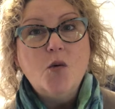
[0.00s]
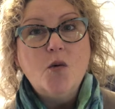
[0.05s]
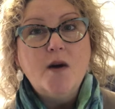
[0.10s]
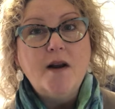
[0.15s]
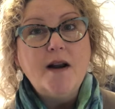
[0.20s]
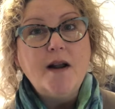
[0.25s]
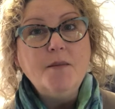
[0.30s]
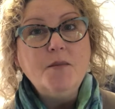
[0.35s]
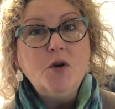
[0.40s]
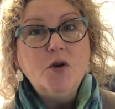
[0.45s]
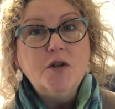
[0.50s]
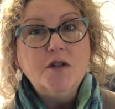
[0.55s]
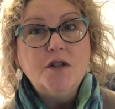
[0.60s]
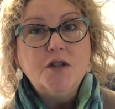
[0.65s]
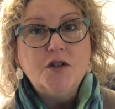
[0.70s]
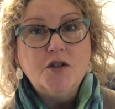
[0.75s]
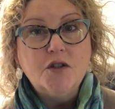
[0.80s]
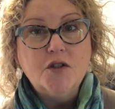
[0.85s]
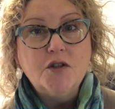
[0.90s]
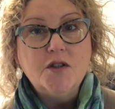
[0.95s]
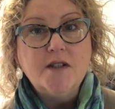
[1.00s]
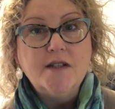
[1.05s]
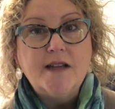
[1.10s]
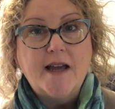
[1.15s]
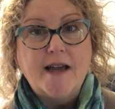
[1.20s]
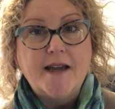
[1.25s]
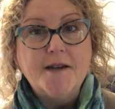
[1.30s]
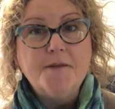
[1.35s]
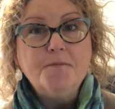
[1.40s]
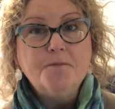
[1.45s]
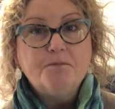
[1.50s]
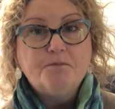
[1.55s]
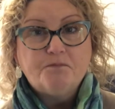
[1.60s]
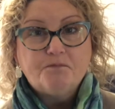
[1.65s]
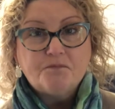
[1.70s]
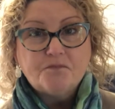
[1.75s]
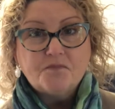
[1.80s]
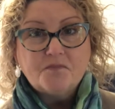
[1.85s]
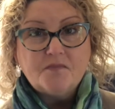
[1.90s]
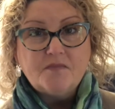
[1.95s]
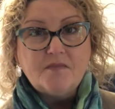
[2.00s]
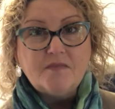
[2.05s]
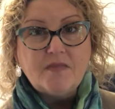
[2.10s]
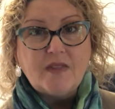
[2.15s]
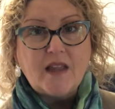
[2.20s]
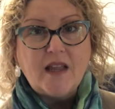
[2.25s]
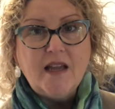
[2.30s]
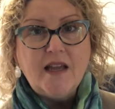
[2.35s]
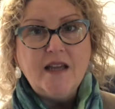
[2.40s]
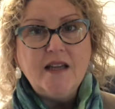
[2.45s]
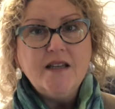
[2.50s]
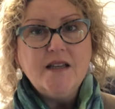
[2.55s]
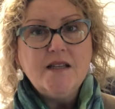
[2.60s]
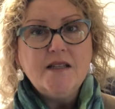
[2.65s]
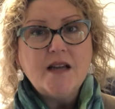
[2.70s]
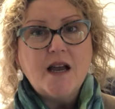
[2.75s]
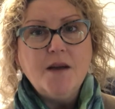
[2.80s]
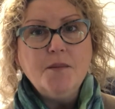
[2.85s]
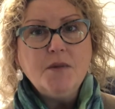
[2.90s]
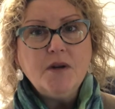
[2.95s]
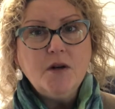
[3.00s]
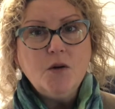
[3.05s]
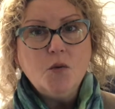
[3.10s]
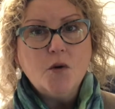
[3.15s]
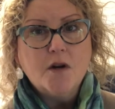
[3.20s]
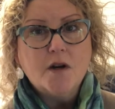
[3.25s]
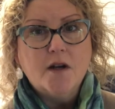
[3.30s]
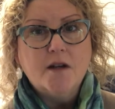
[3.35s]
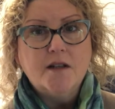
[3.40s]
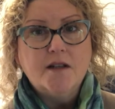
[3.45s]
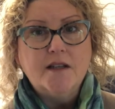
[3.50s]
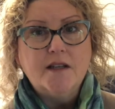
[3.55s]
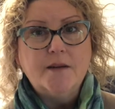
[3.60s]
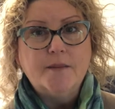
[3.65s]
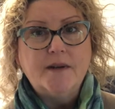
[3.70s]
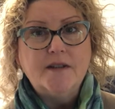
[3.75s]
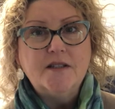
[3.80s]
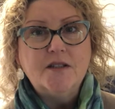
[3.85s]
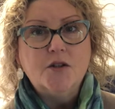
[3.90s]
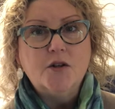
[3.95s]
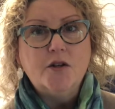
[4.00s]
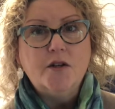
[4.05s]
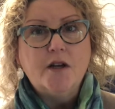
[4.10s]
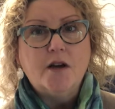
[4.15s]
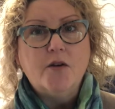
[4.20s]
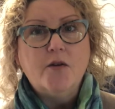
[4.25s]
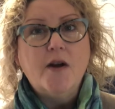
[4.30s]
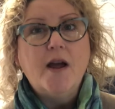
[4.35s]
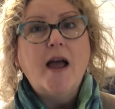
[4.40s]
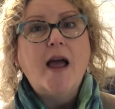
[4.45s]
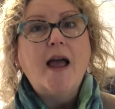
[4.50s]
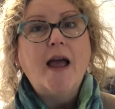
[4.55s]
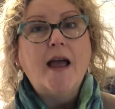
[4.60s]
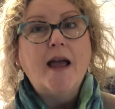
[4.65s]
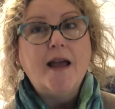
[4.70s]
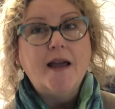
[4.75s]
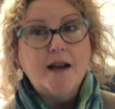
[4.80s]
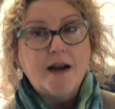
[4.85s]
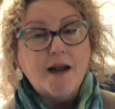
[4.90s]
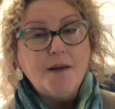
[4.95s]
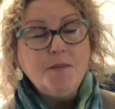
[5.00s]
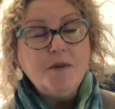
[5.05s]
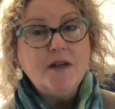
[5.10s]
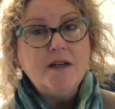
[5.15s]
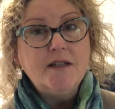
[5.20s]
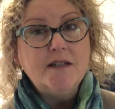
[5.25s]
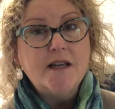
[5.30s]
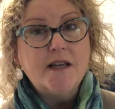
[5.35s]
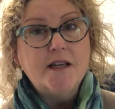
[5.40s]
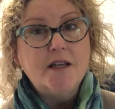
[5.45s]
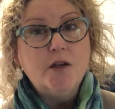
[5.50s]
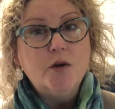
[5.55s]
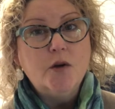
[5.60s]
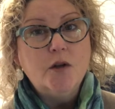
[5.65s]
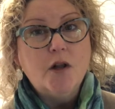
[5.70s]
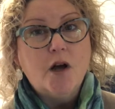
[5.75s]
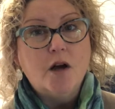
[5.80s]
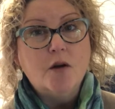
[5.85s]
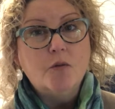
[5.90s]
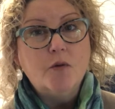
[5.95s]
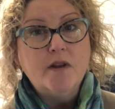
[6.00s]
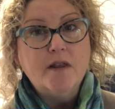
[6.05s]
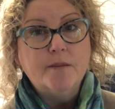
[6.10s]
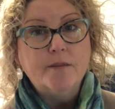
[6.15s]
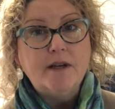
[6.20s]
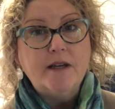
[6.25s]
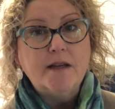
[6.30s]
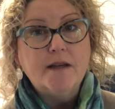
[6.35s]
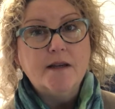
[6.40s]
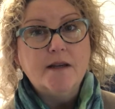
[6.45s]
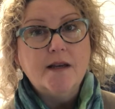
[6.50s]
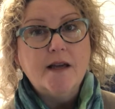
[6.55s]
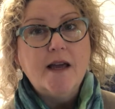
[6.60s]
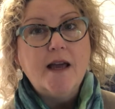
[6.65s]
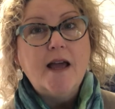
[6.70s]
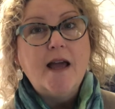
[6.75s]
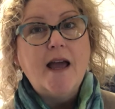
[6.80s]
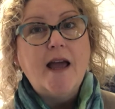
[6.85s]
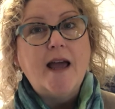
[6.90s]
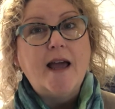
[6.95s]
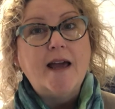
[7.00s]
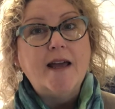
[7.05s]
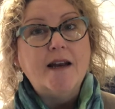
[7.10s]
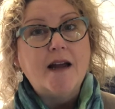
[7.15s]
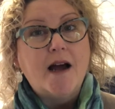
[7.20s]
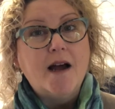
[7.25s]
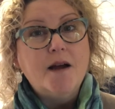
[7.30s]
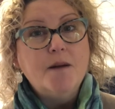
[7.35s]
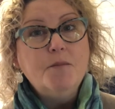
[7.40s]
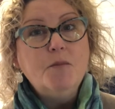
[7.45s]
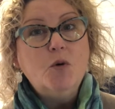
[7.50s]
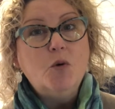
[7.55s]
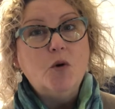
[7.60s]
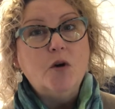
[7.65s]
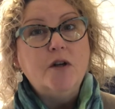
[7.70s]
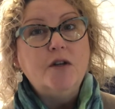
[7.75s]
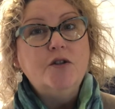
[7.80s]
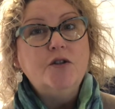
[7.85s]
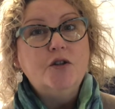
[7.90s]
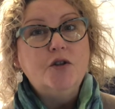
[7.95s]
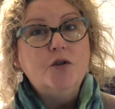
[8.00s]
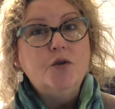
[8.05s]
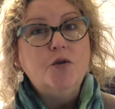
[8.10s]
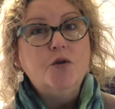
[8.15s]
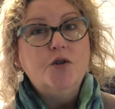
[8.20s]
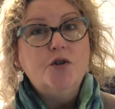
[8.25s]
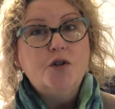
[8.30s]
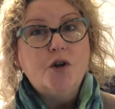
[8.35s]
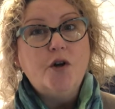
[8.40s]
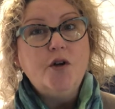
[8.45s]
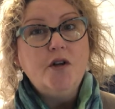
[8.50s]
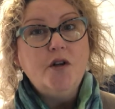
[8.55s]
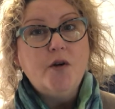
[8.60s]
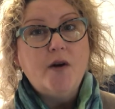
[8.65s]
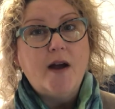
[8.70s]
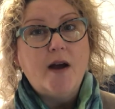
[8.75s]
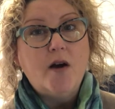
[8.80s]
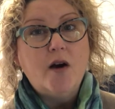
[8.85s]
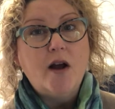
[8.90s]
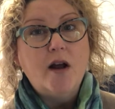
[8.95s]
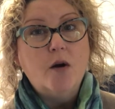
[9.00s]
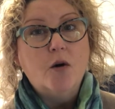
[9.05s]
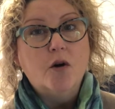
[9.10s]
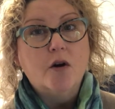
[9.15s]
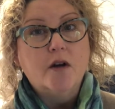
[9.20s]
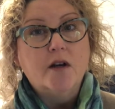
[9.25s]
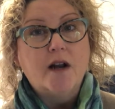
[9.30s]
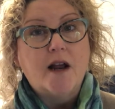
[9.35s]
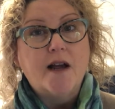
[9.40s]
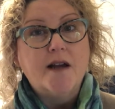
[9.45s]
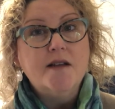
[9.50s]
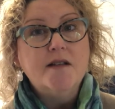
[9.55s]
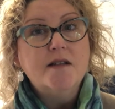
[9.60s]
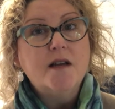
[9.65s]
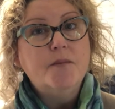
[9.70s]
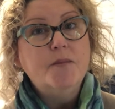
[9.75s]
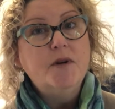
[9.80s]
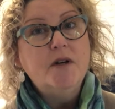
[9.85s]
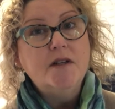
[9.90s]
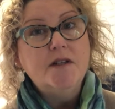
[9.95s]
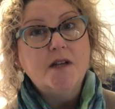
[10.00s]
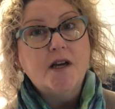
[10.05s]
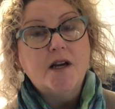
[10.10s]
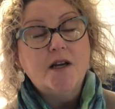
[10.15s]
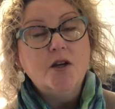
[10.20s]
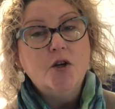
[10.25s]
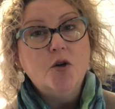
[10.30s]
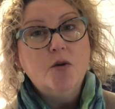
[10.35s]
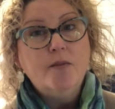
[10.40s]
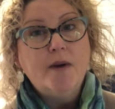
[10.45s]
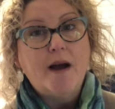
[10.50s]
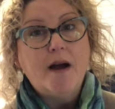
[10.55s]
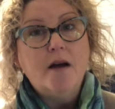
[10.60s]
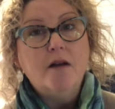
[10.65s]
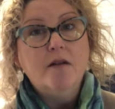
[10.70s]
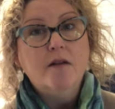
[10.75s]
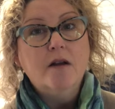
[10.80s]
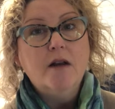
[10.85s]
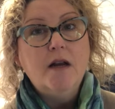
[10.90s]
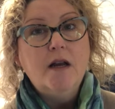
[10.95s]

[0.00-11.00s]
what I'm going to do today is I'm going to work on cleaning my studio, and I'm going to take you along with me. And I'm going to show you how I organize. I'm going to tell you about